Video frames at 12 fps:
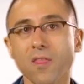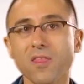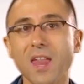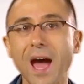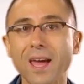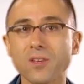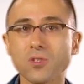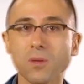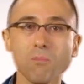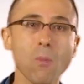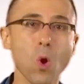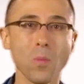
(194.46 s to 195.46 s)
That is the
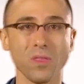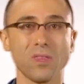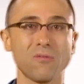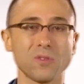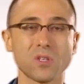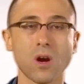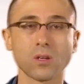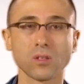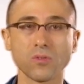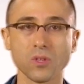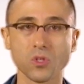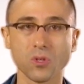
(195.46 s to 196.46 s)
moment the
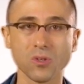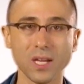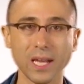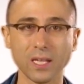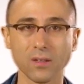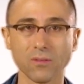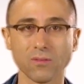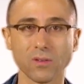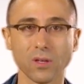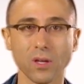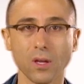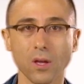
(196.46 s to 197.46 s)
photographer is creative.
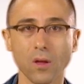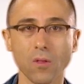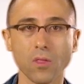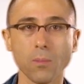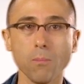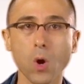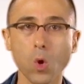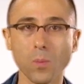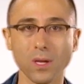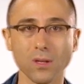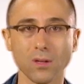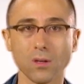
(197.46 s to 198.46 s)
The
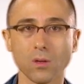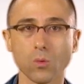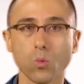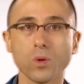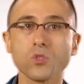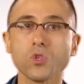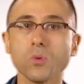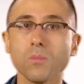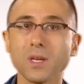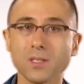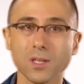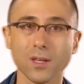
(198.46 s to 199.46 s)
moment, once you
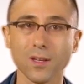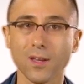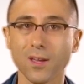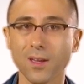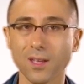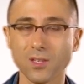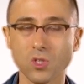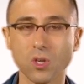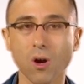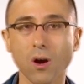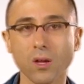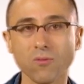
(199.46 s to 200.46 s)
miss it, it is
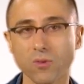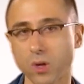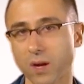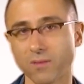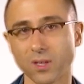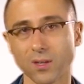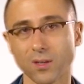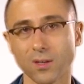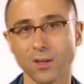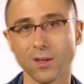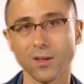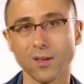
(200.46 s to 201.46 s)
gone forever."
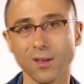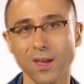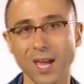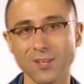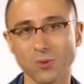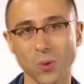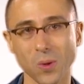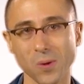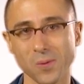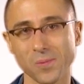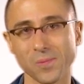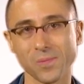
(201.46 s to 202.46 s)
End quote.
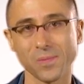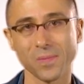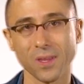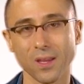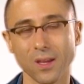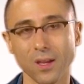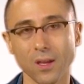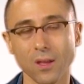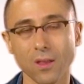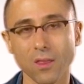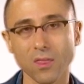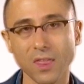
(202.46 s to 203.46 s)

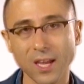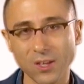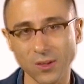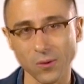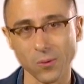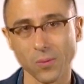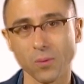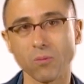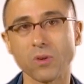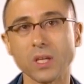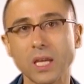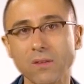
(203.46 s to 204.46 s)
Thank you
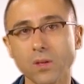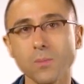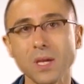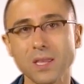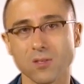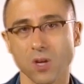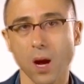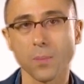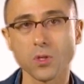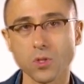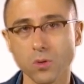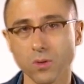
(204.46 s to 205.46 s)
for giving me this
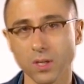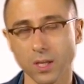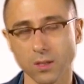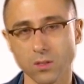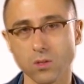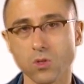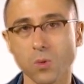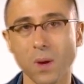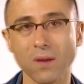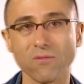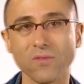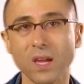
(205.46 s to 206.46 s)
opportunity to do
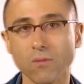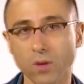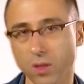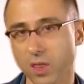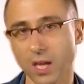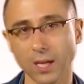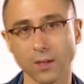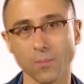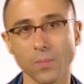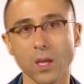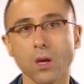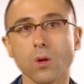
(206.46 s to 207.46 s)
my favorite thing,
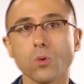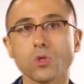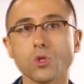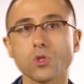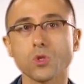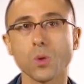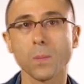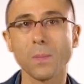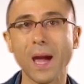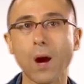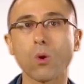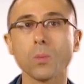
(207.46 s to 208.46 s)
which is to
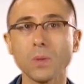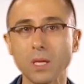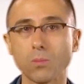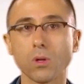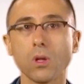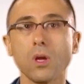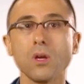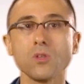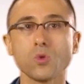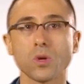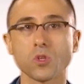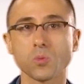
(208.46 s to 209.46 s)
empower people
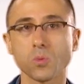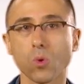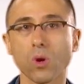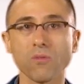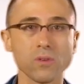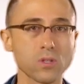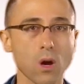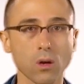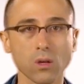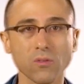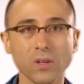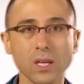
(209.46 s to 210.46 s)
to explore
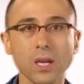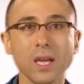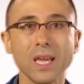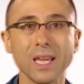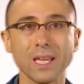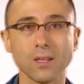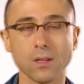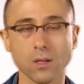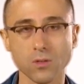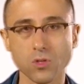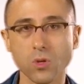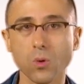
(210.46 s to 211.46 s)
photography in an
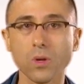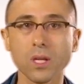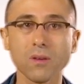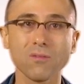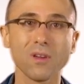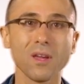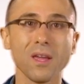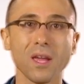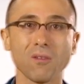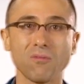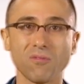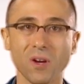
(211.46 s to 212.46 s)
intuitive
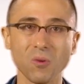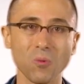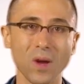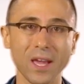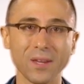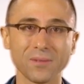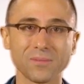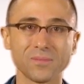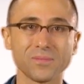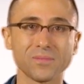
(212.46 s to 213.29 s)
and fun way.